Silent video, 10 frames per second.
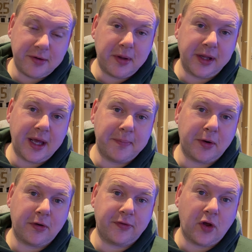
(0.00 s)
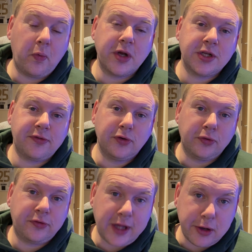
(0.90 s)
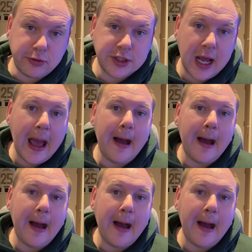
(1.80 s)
mAh cell, which is no slouch.